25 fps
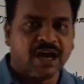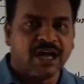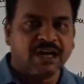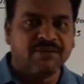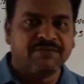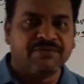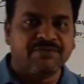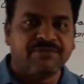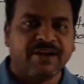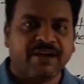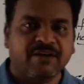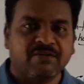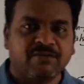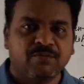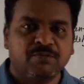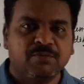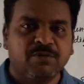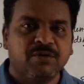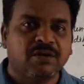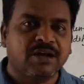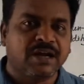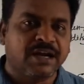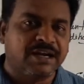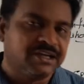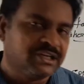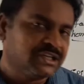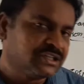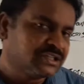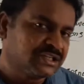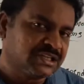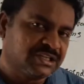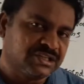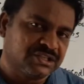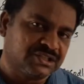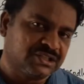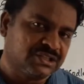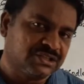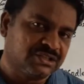unfavorable
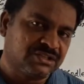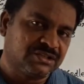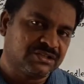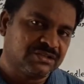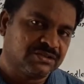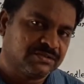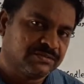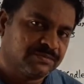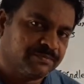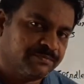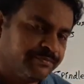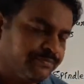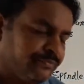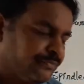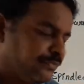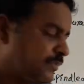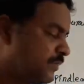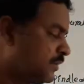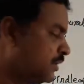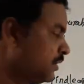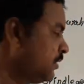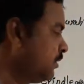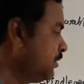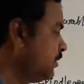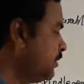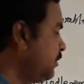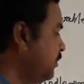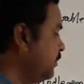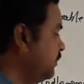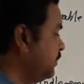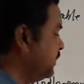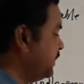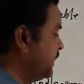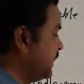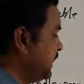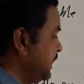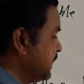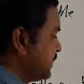conditions,
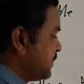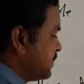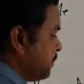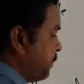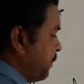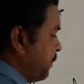this